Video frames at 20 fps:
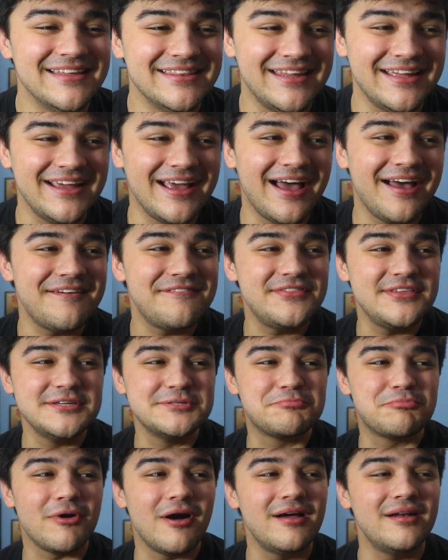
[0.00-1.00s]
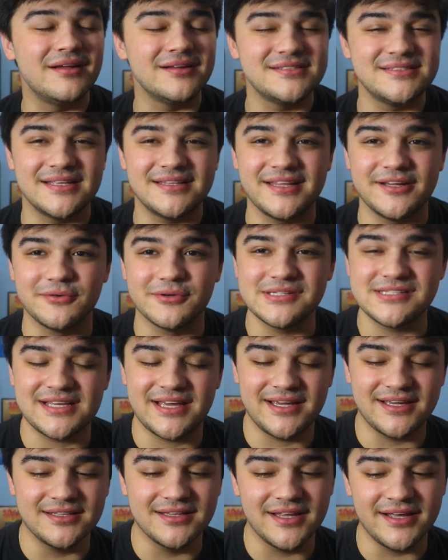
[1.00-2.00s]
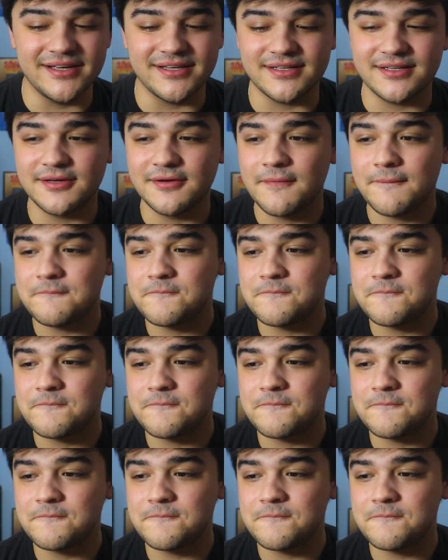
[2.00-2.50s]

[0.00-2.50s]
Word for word: They have these products that they were saying, like,